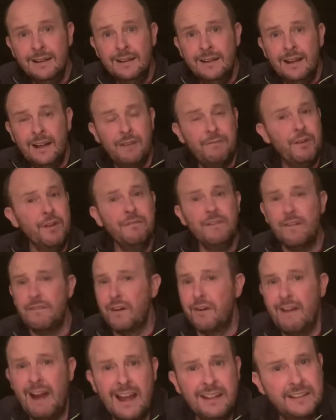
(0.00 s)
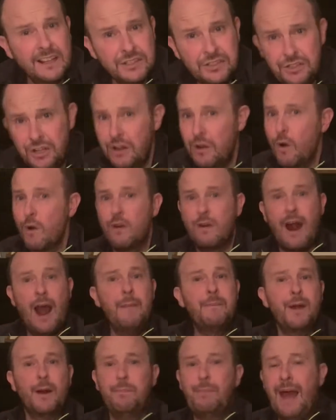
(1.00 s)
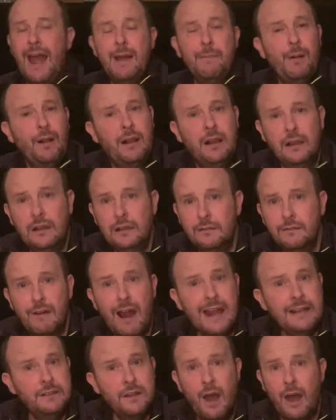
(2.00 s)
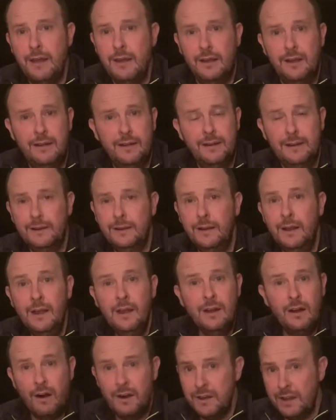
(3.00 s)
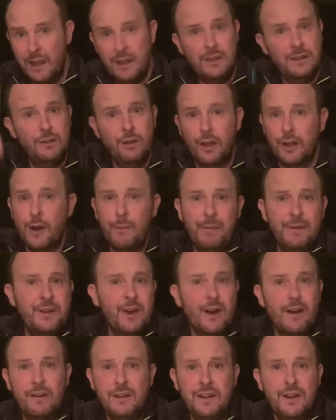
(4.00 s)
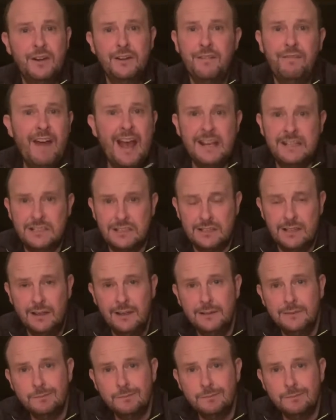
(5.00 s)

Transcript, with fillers: And if you've never read this, you go grab your Bible right now. Or you, you look it up on your, your device.